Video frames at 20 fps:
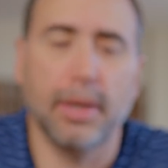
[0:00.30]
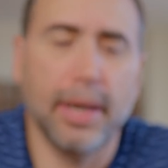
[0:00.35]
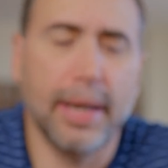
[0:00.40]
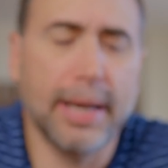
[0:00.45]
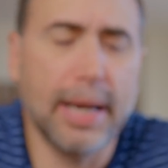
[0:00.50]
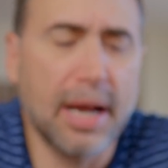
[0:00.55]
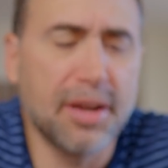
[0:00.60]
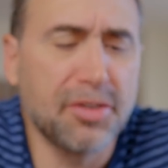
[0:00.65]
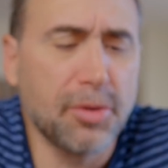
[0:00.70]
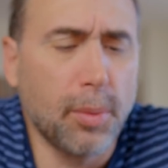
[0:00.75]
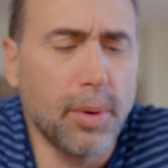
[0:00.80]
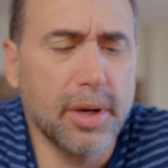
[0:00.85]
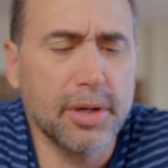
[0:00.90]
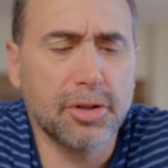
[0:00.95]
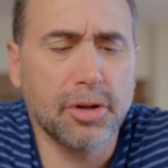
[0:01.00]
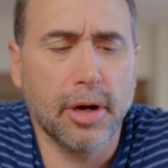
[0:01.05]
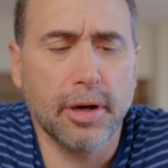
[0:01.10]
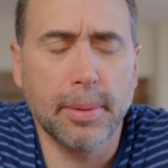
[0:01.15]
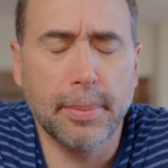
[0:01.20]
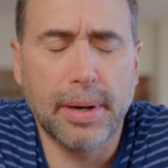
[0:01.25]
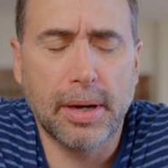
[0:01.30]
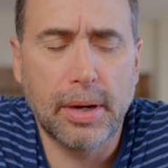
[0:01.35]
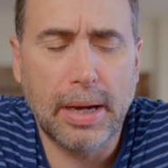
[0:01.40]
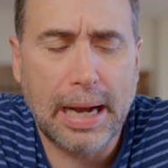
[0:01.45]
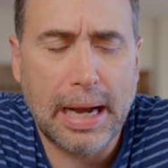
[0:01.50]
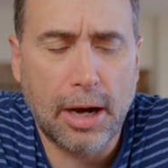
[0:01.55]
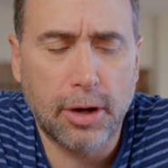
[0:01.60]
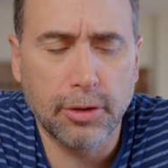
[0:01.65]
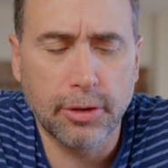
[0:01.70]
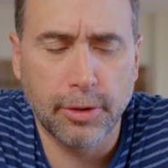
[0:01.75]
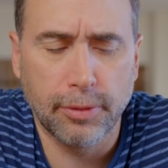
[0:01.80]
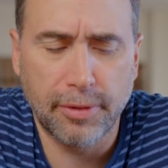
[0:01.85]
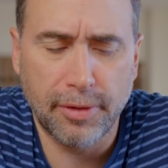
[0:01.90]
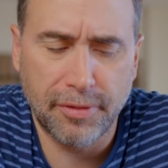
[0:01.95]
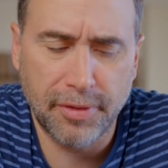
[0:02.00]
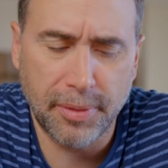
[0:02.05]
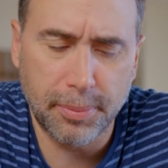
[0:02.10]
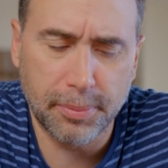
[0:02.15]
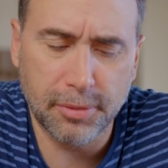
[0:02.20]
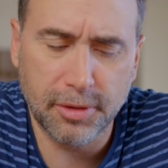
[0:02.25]
Hey guys, I want to talk about
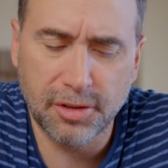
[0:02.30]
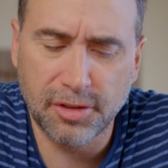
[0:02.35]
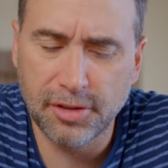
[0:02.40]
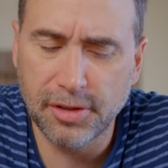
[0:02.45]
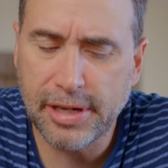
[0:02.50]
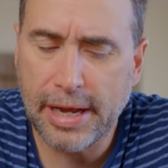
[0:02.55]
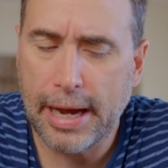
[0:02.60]
algorithms.